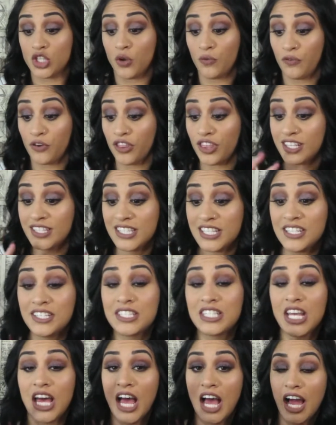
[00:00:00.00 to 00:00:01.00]
so for this
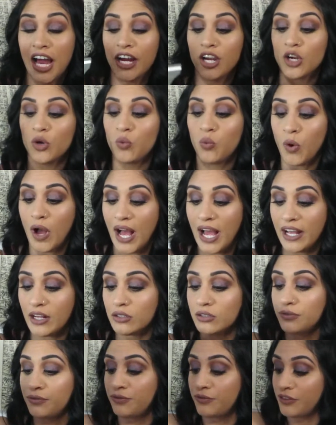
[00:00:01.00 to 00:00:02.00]
entire
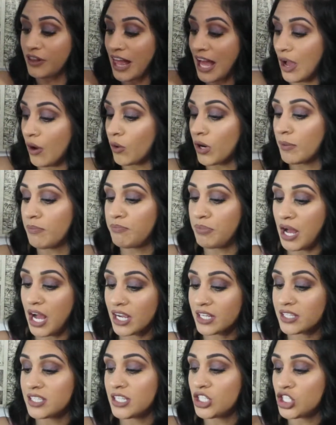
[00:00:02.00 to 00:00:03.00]
Wildflower
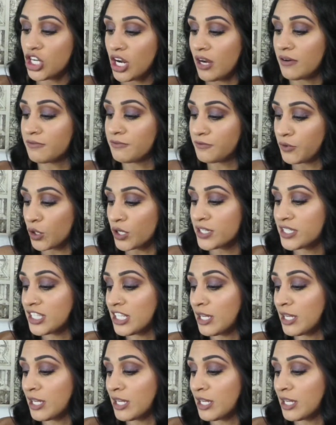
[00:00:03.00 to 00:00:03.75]
Boxycharm for